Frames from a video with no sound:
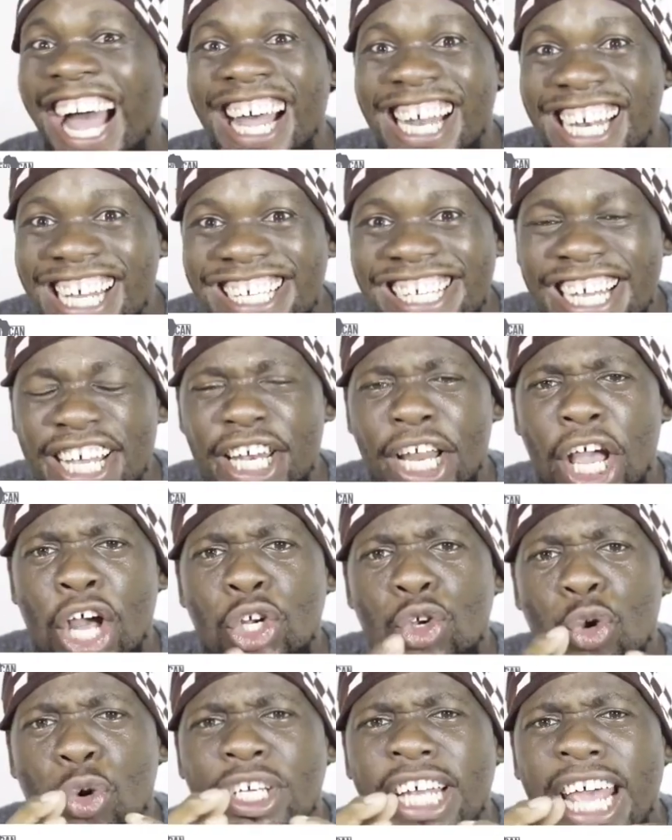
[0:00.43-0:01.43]
Listen,
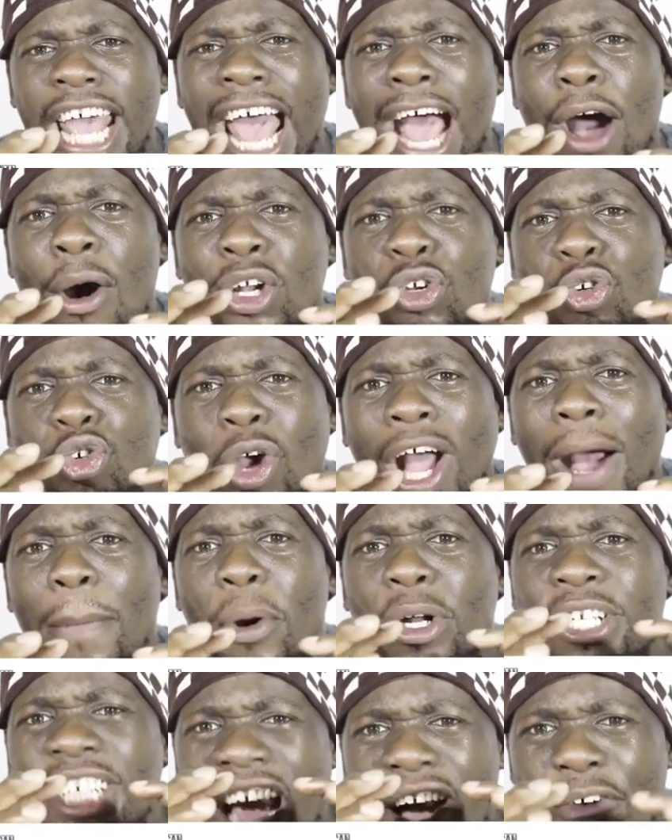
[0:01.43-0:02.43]
today I want to talk
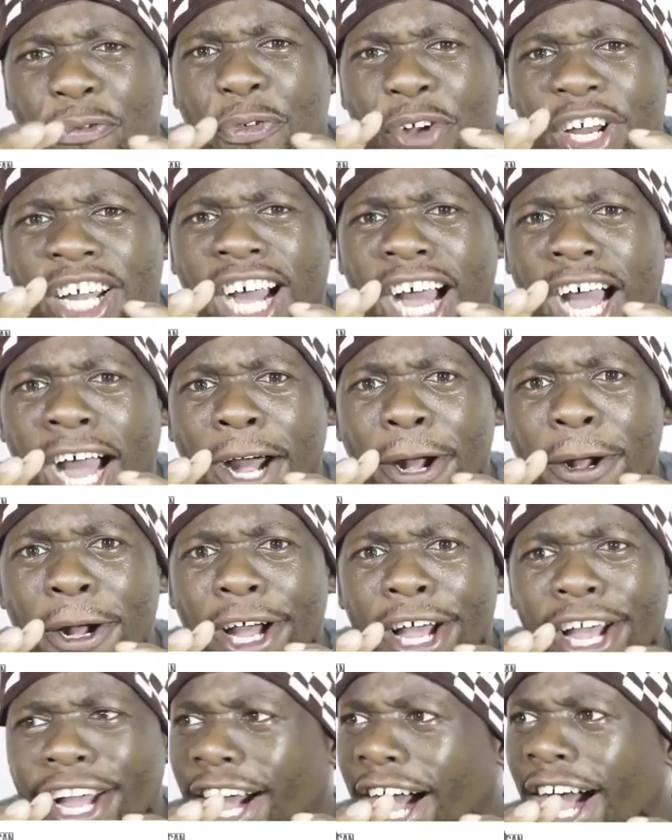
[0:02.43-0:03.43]
about Africa.
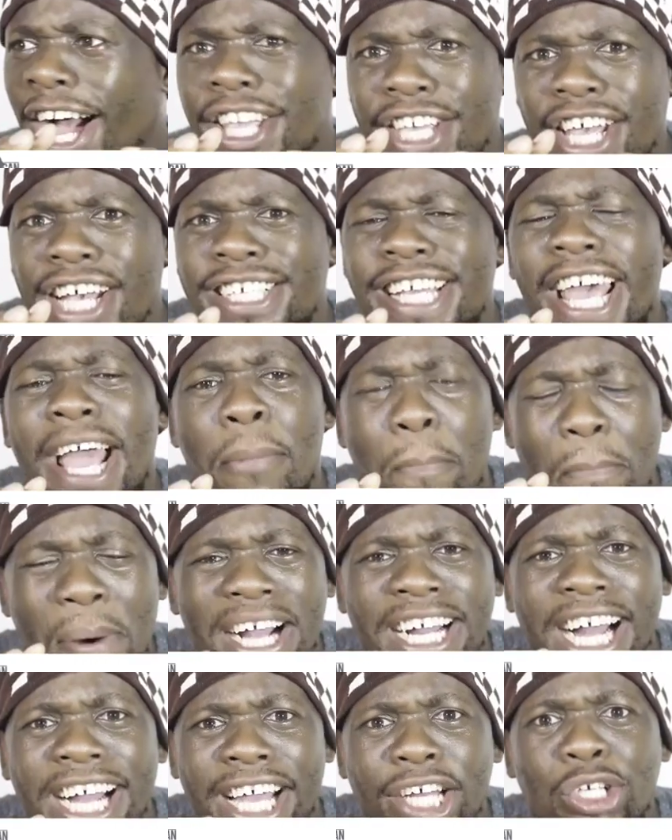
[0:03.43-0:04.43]
Yes, I am
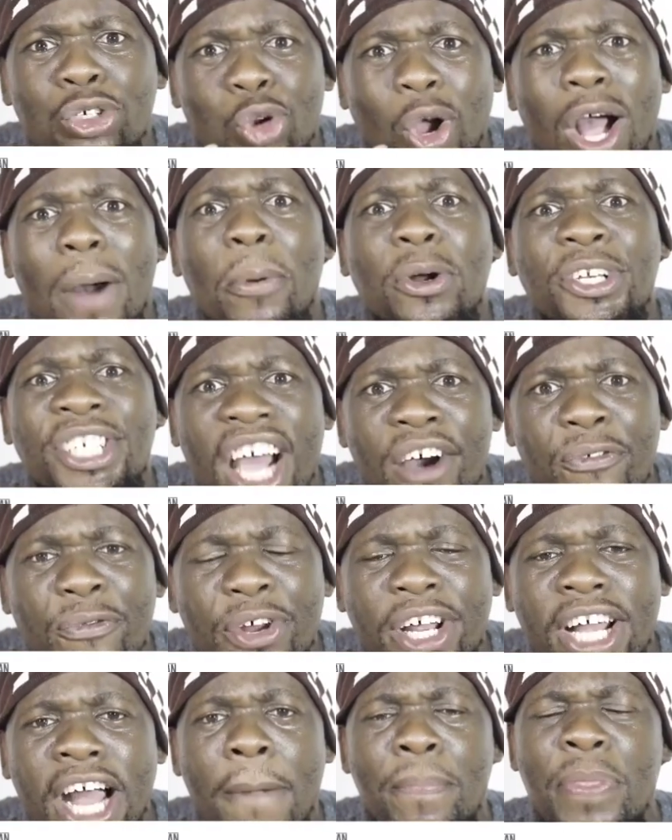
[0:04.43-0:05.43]
back again to talk about
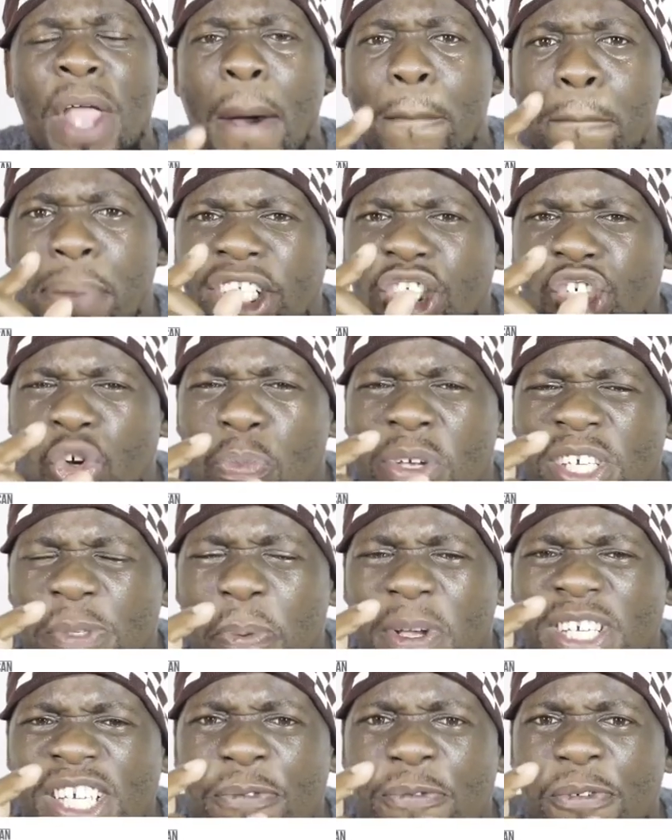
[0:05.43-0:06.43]
Africa. But to be
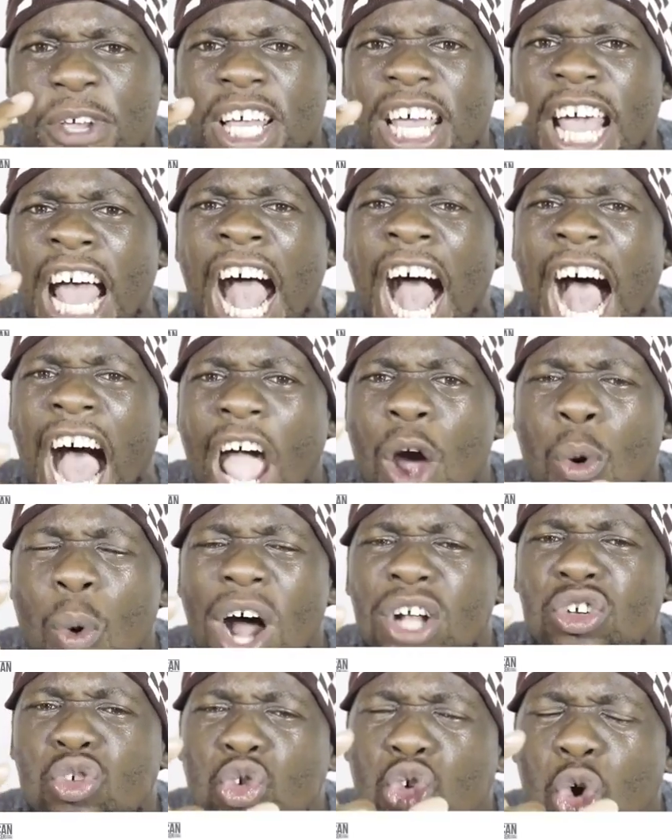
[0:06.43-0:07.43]
specific, I
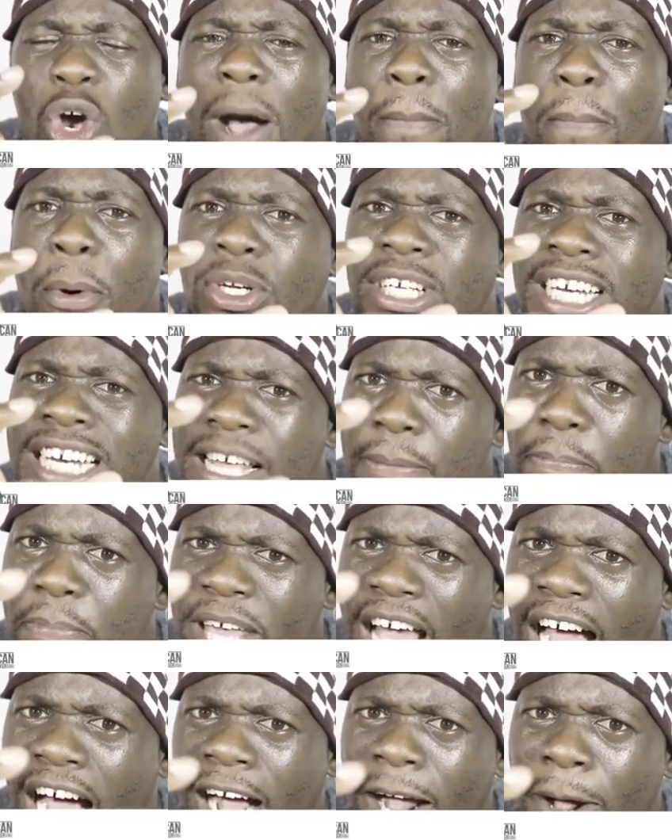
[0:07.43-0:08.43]
want to talk about
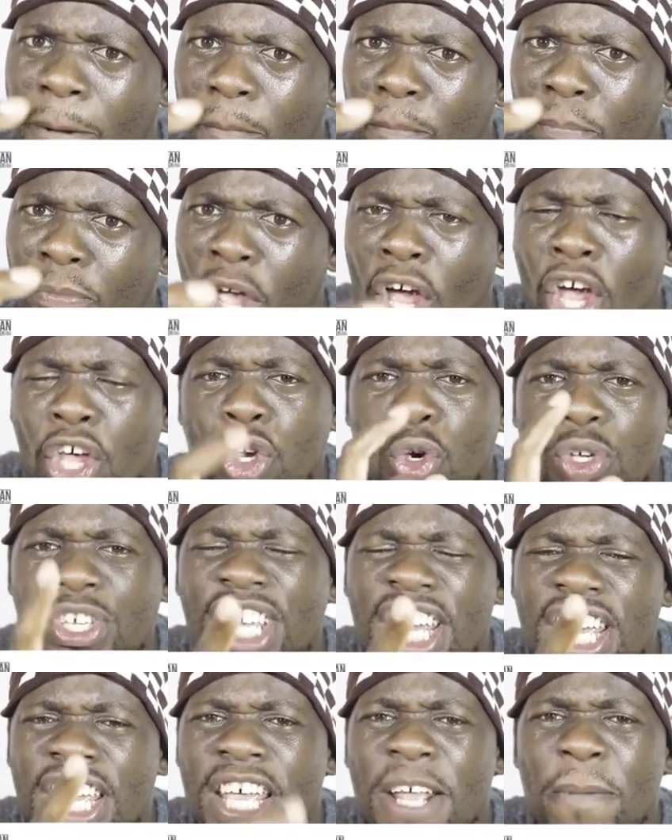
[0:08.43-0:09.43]
Libya. You
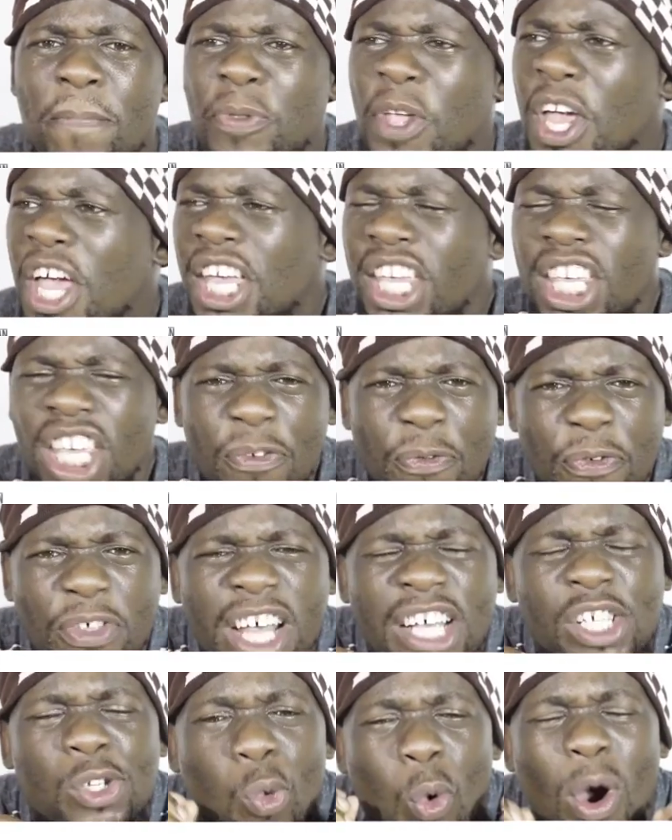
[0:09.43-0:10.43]
see, if
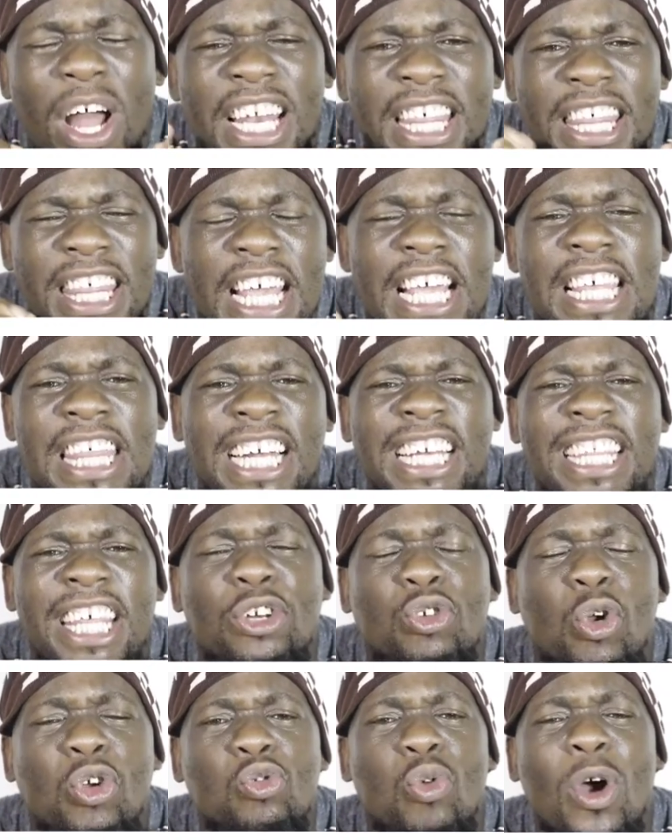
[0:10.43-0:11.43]
there's one thing that they
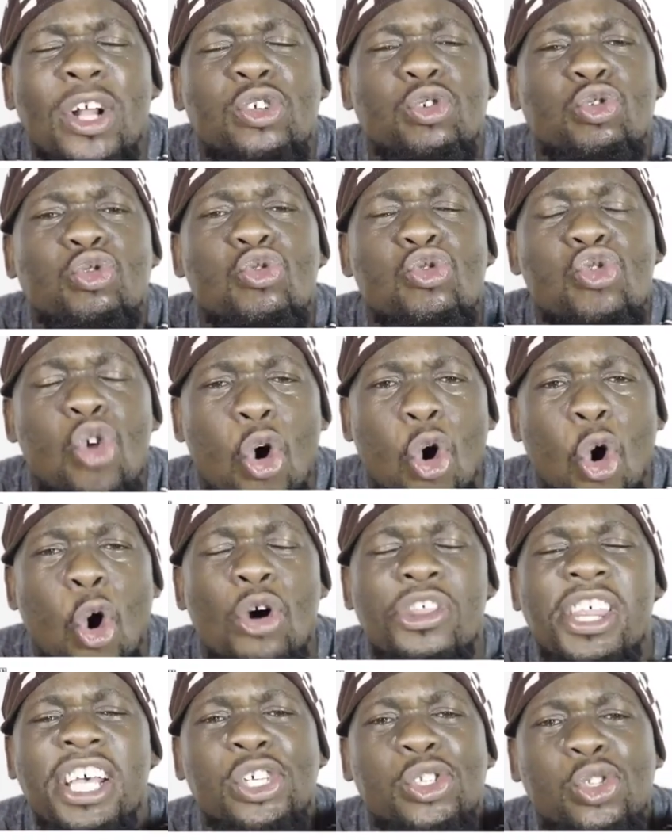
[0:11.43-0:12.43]
don't want you to know,
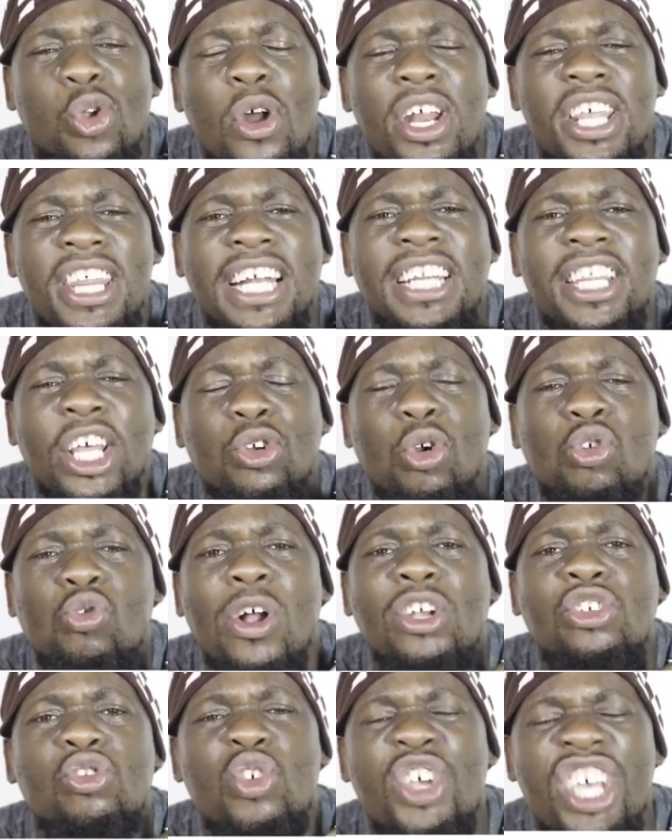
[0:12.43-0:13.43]
or the story that they don't
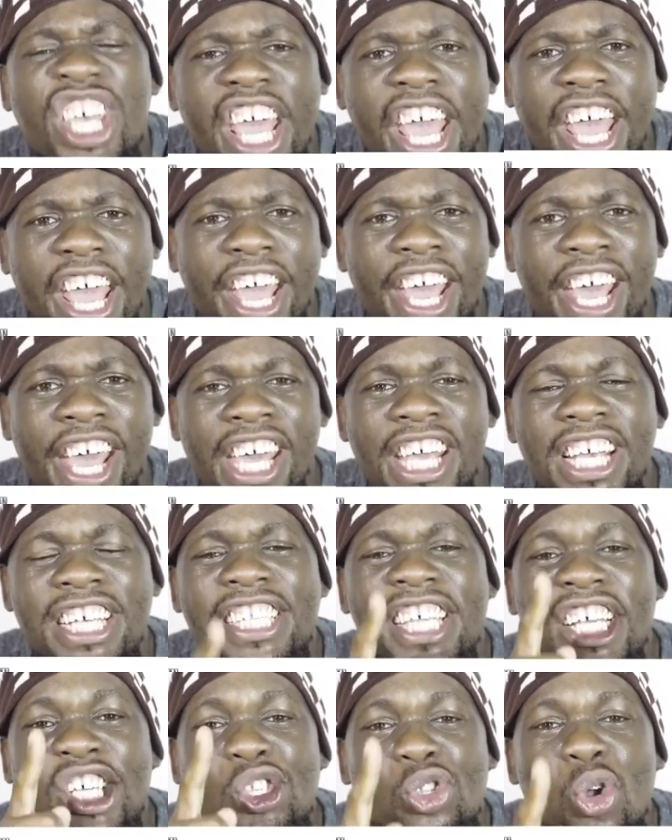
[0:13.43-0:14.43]
want to hear, is
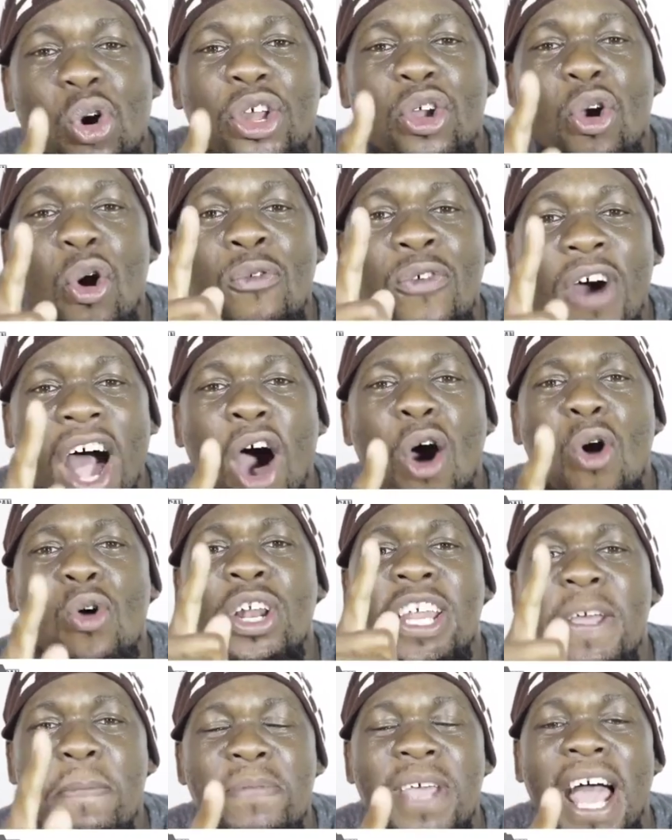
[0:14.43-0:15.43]
the story of how
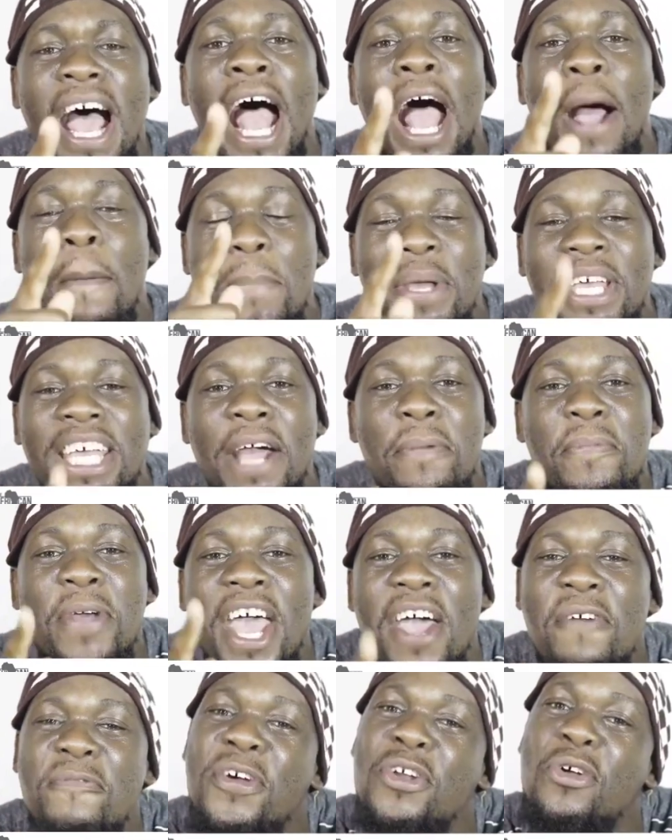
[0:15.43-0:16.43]
Libya became
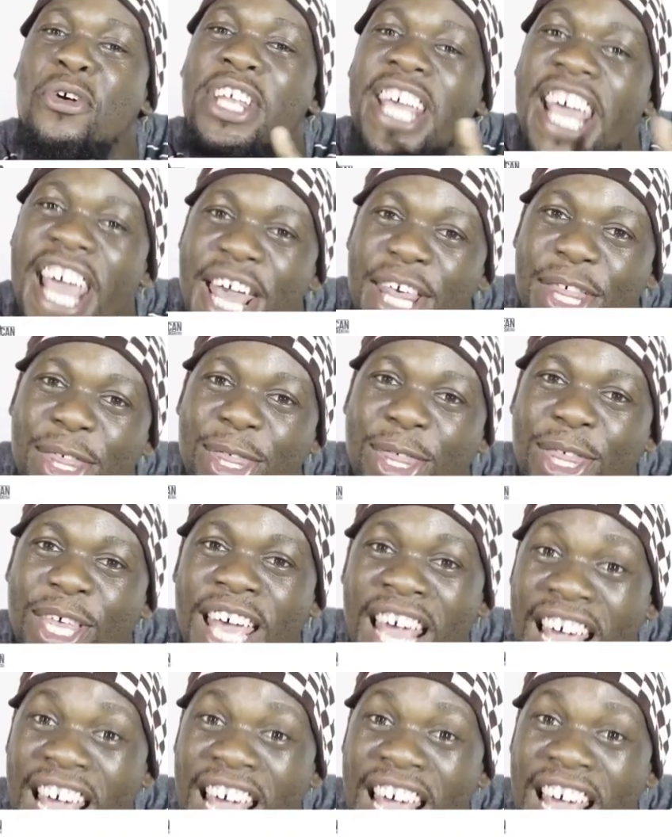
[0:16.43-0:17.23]
heaven on earth.